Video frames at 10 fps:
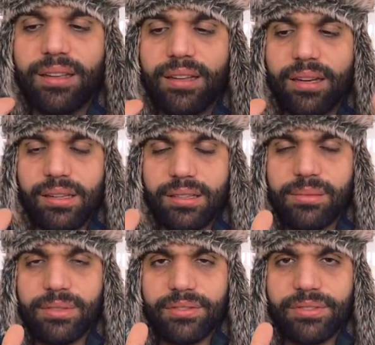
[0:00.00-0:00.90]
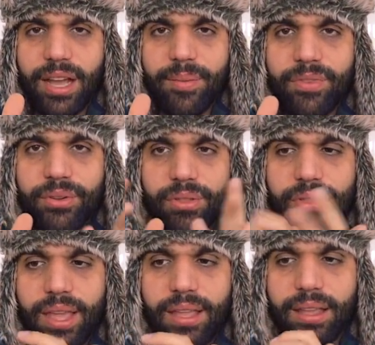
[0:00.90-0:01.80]
got a little bit of time to
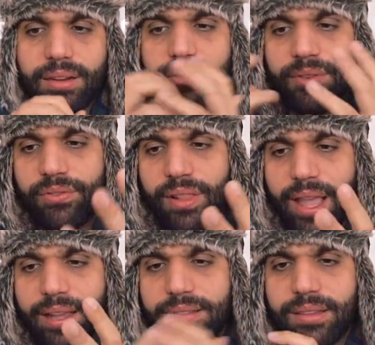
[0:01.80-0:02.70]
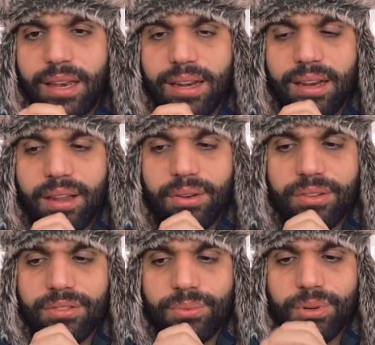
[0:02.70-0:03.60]
think and reflect and
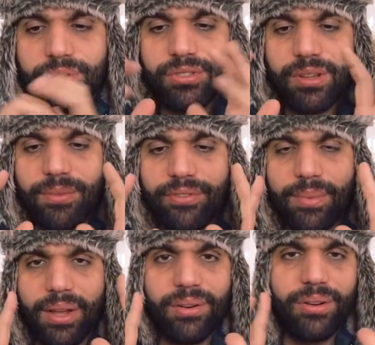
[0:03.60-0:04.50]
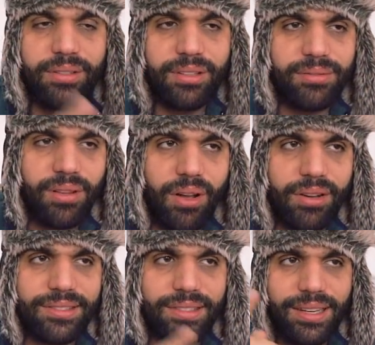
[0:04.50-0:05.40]
also watch some of my older vlogs.